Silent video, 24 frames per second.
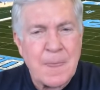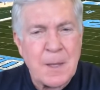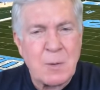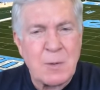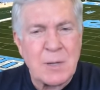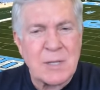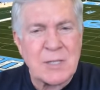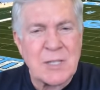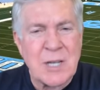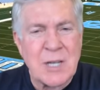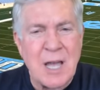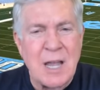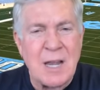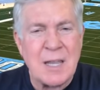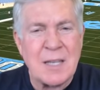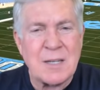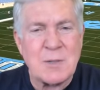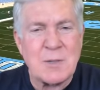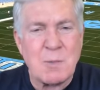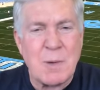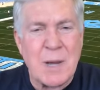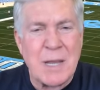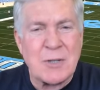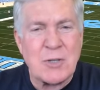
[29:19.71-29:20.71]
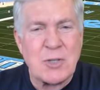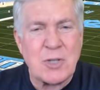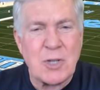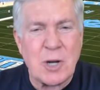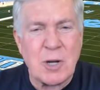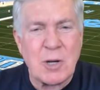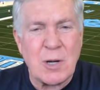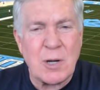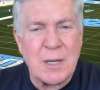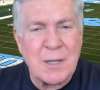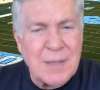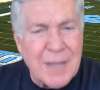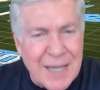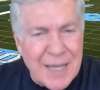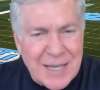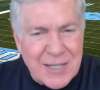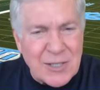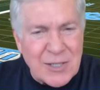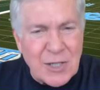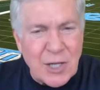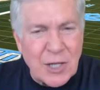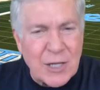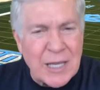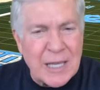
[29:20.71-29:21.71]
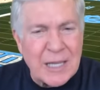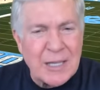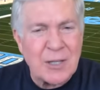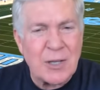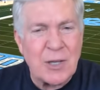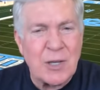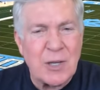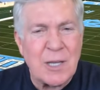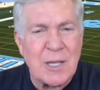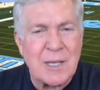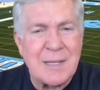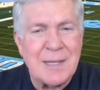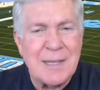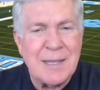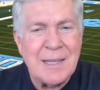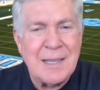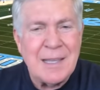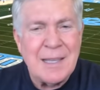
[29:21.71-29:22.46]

Chris Collins redshirted, he's looking good.